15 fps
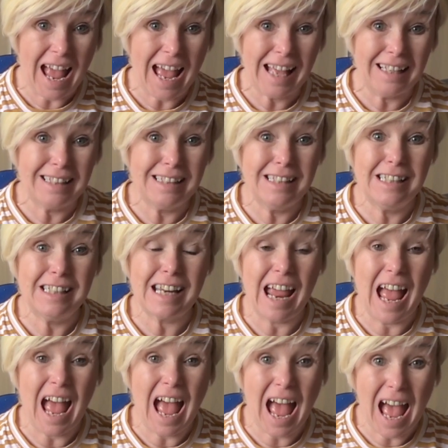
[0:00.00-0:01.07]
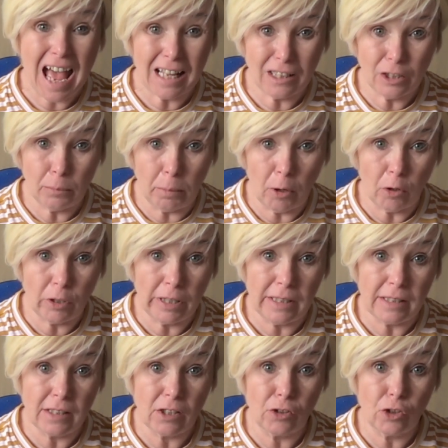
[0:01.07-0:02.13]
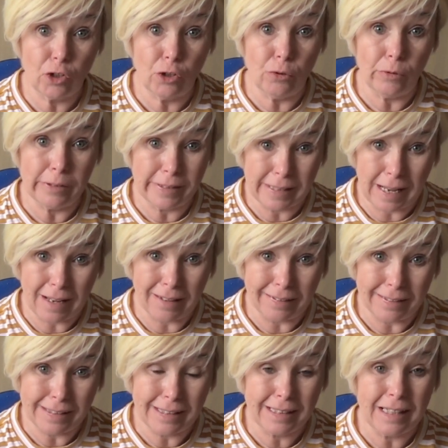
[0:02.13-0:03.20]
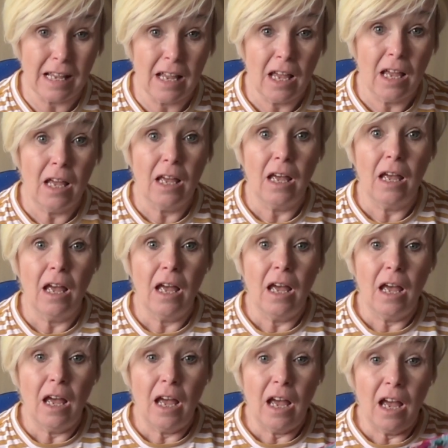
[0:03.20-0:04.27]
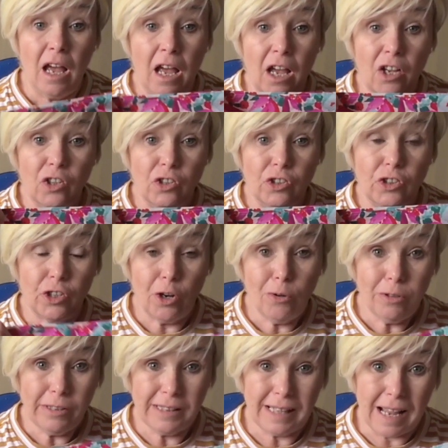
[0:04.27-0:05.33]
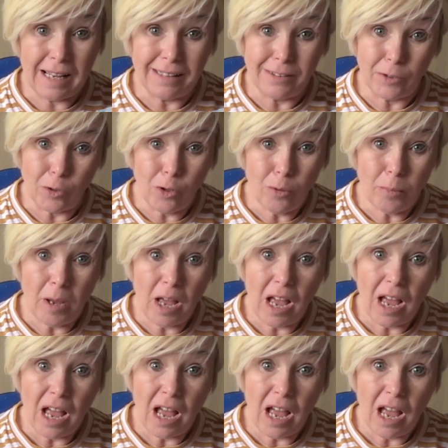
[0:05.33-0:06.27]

and add the pockets to the sides. Sew the sides up,